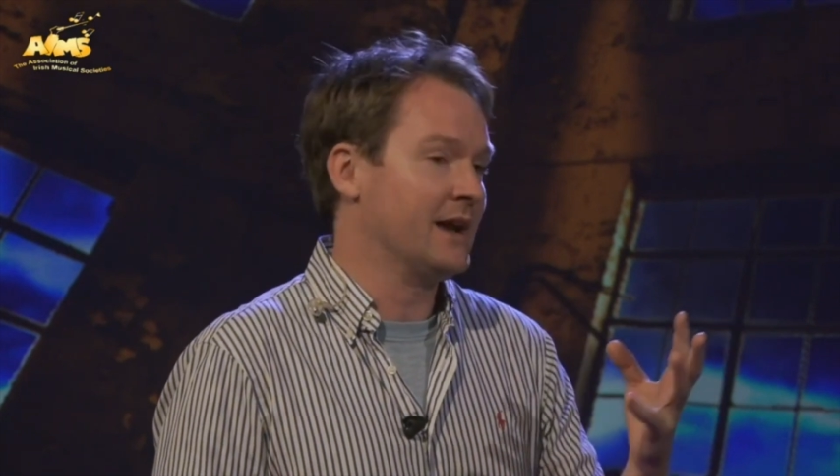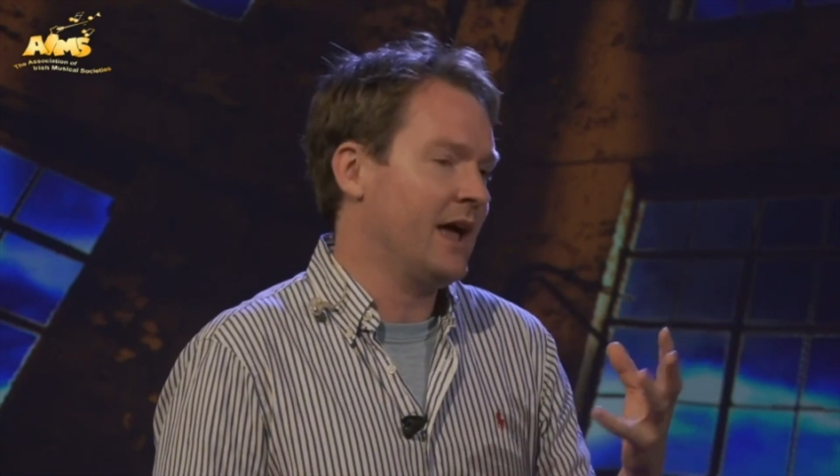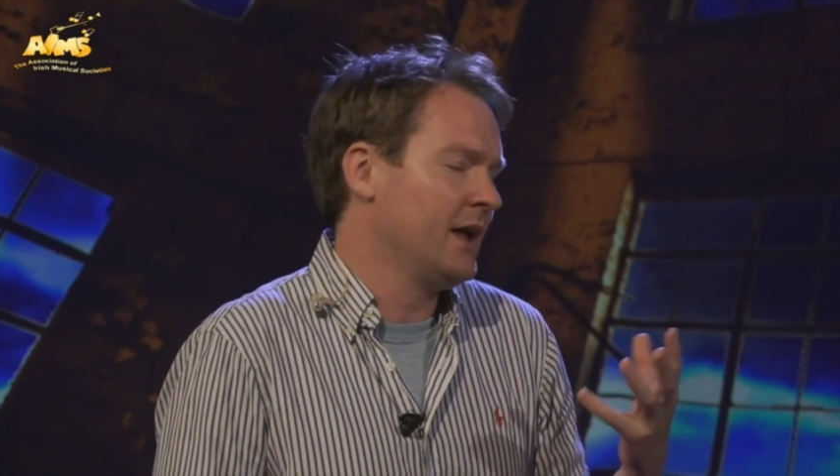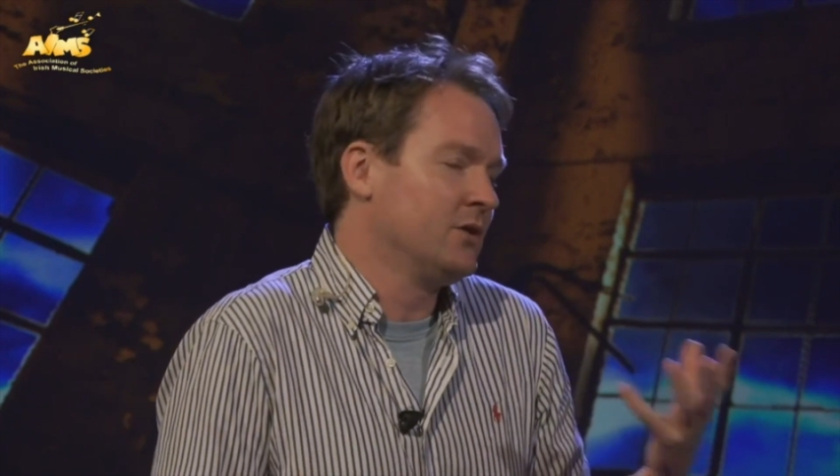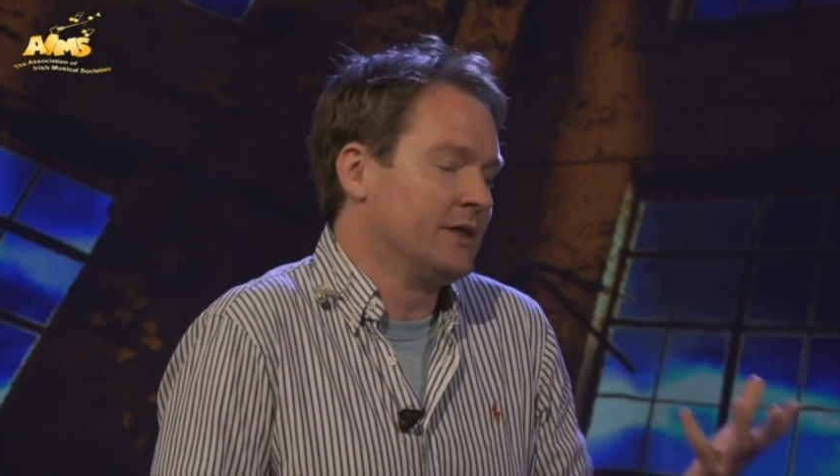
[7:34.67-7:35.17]
and
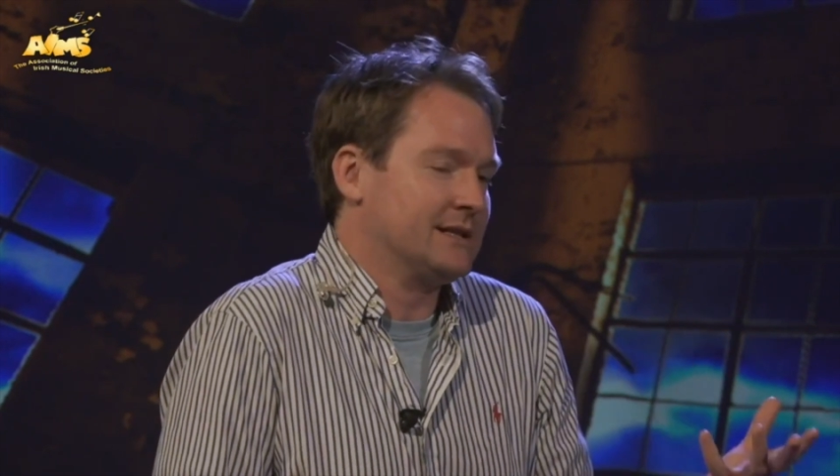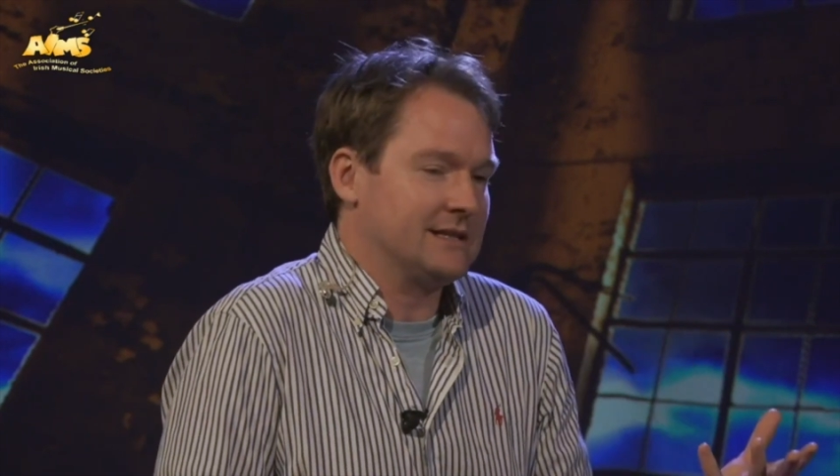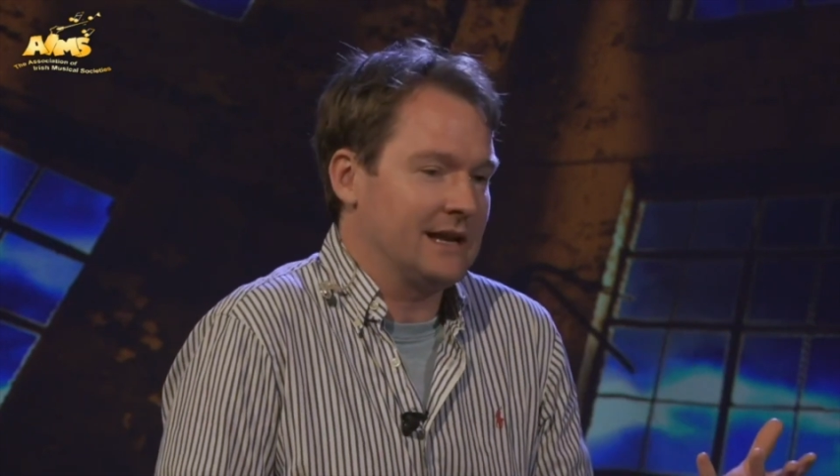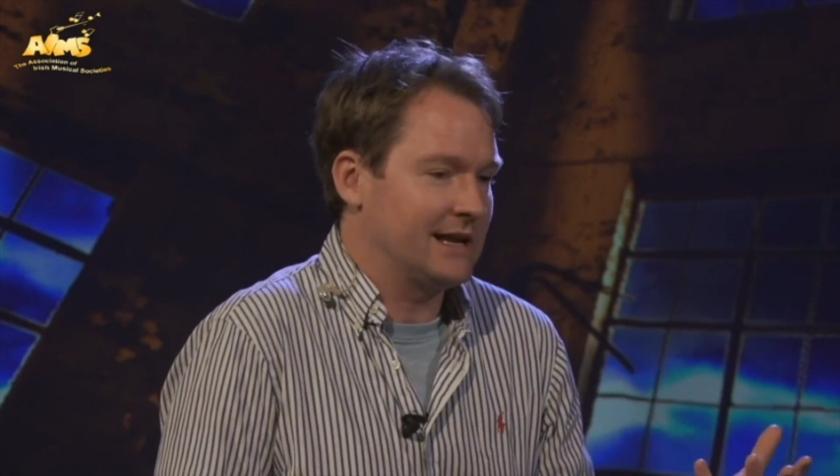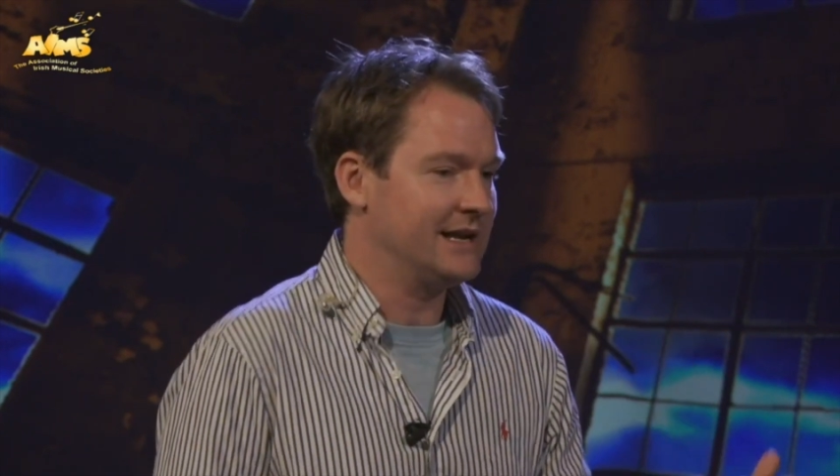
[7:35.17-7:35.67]
I know
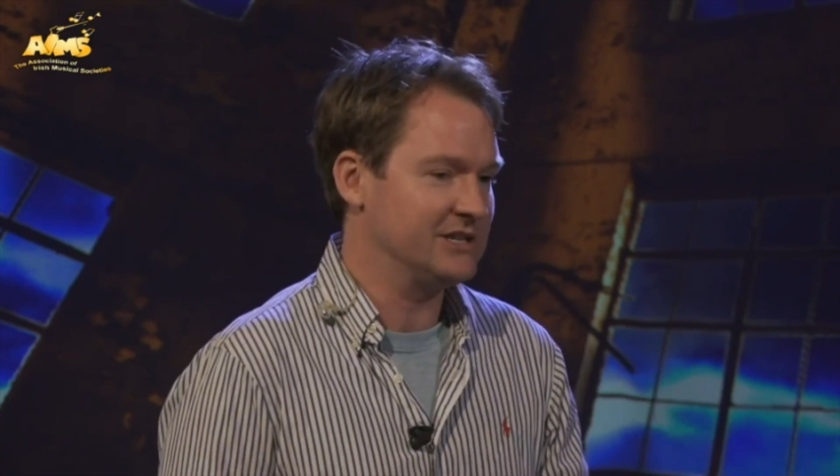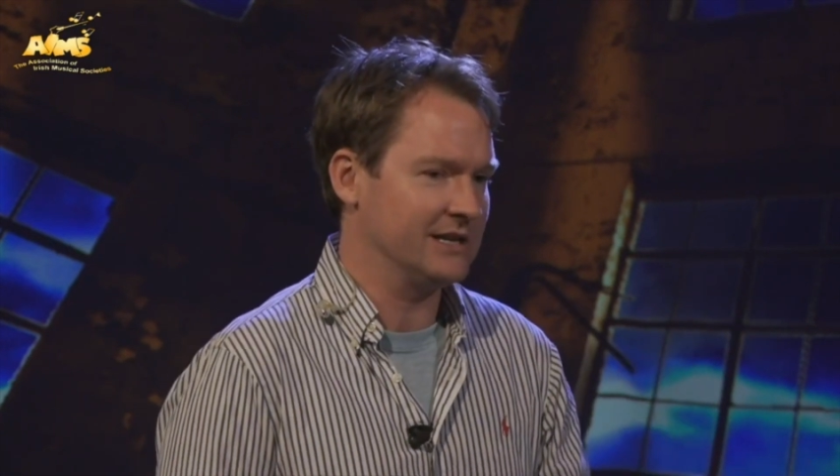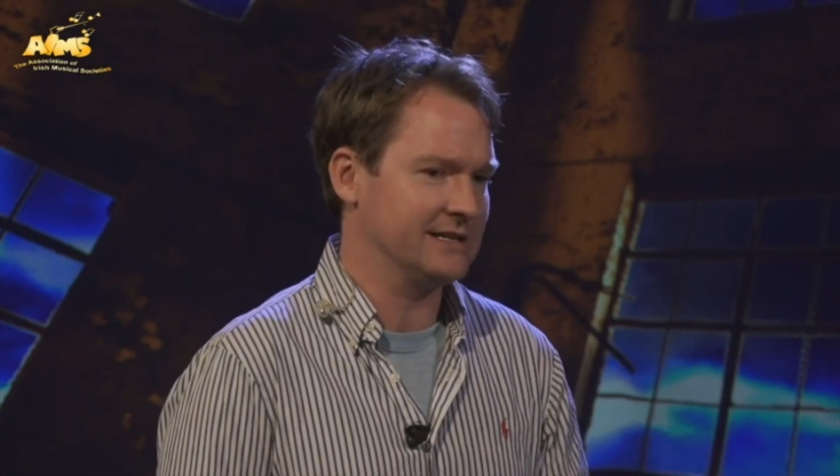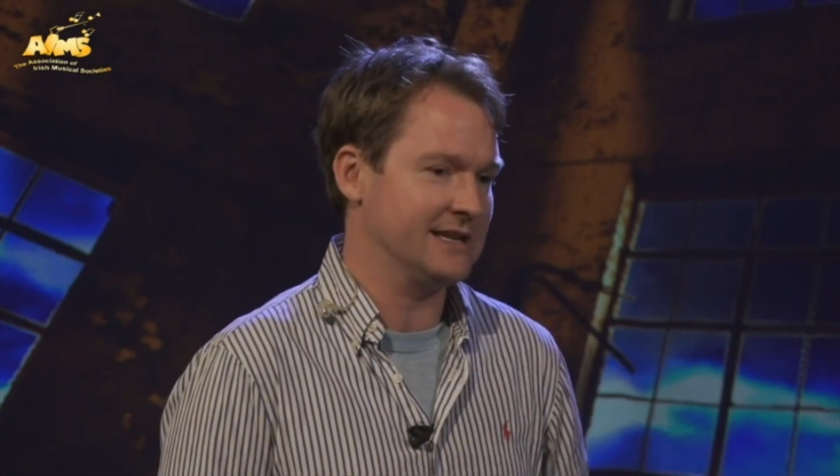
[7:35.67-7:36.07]
that's like cliche to